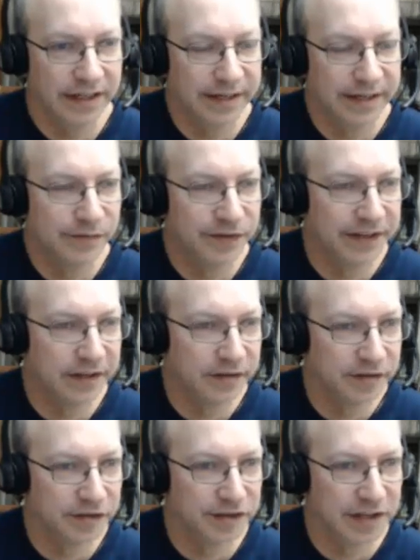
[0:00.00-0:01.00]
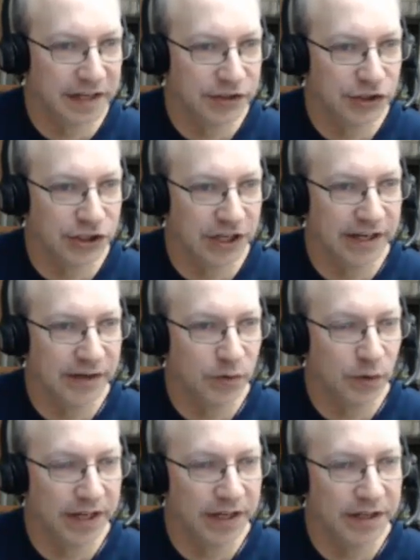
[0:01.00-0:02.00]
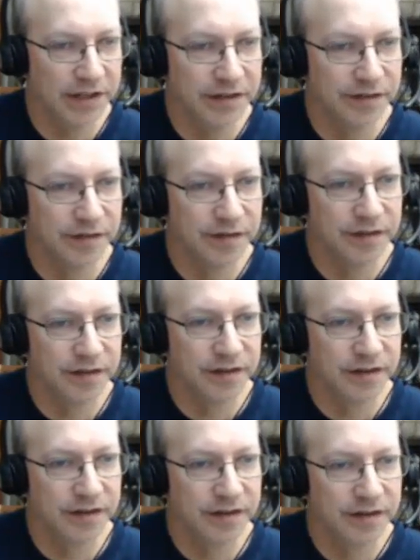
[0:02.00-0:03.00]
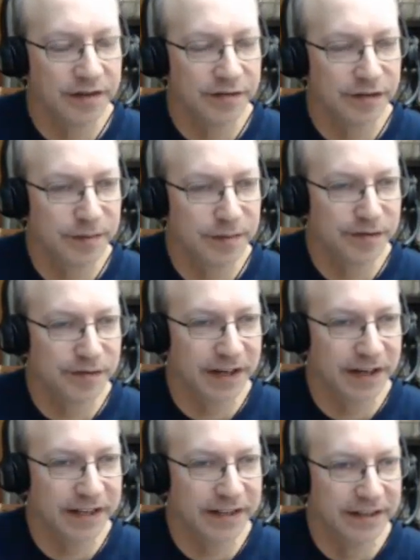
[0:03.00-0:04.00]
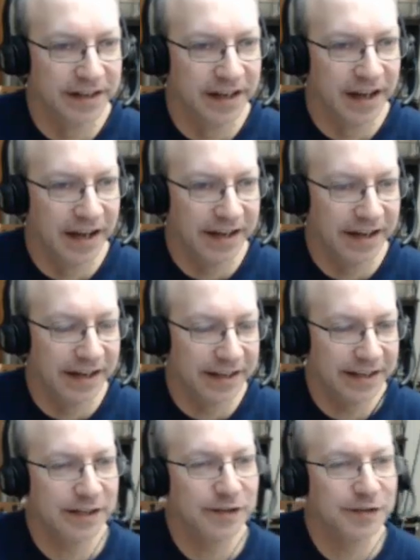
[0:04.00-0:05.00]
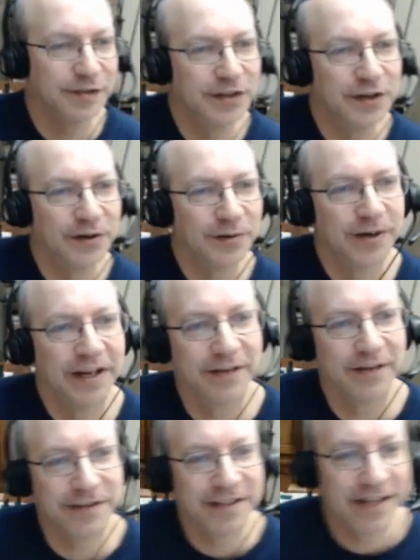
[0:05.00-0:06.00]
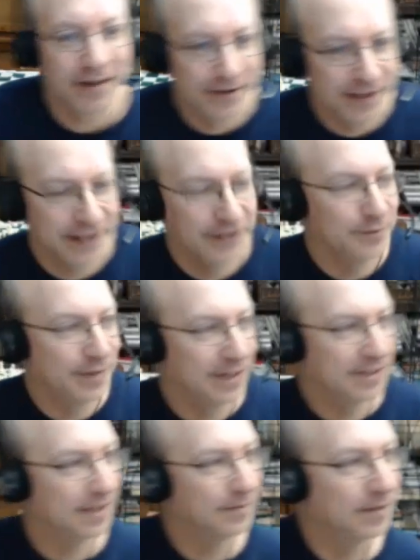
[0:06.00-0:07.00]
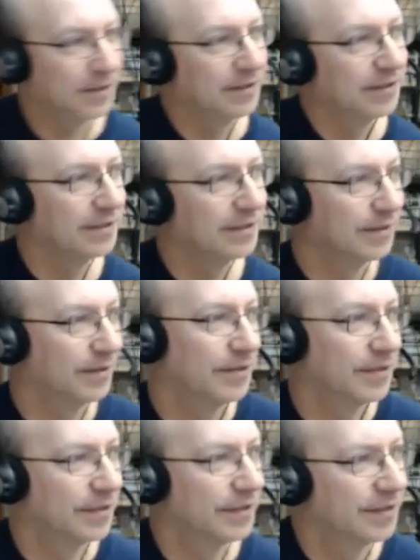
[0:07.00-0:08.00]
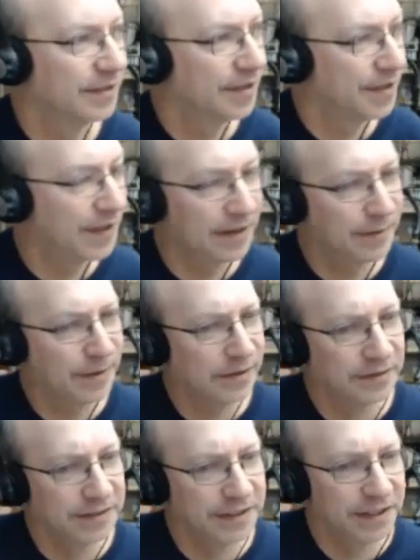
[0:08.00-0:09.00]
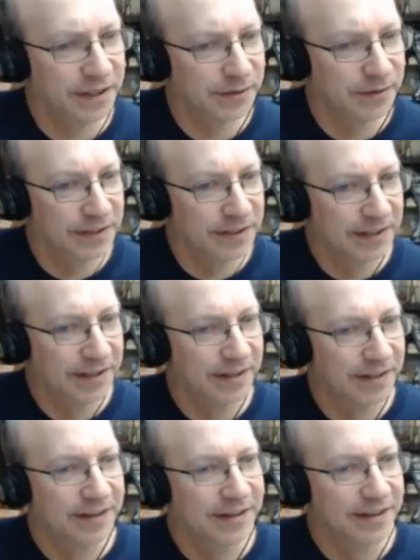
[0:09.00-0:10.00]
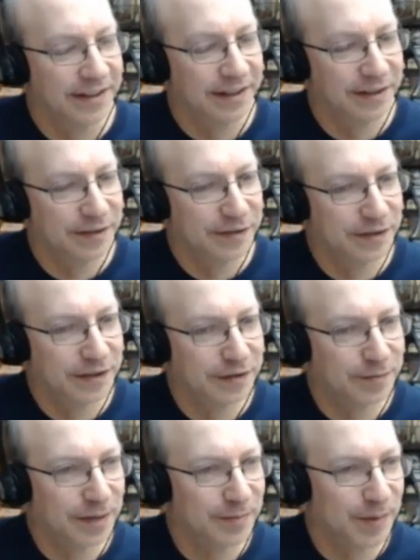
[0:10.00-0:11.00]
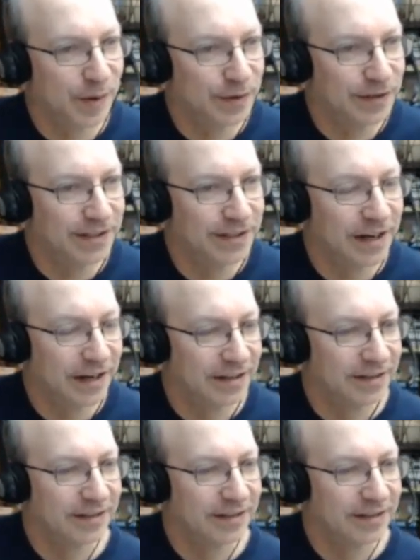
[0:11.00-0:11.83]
and MVL does not shy away from the fight. I guess, every now and then you might tend to think, well, is my opponent,